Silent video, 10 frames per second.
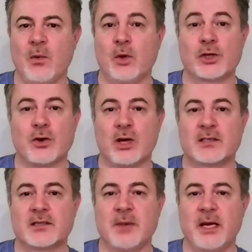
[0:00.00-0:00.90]
which
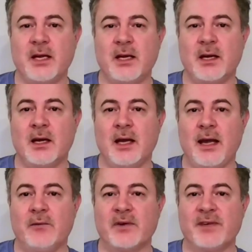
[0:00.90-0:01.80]
costs money,
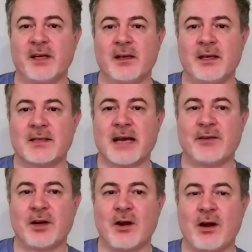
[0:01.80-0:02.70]
and Rivian is having
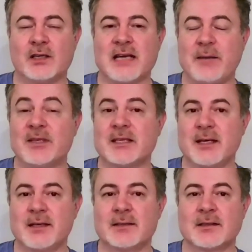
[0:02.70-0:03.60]
a hard time as it
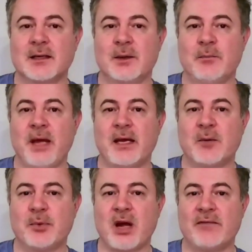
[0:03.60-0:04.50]
is making a
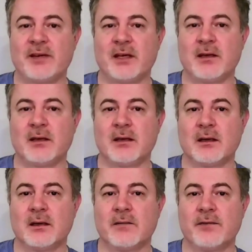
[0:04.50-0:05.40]
profit
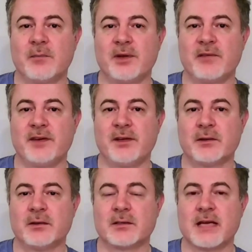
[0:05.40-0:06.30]
from their
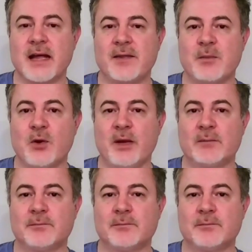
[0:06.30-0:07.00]
vehicles at the moment.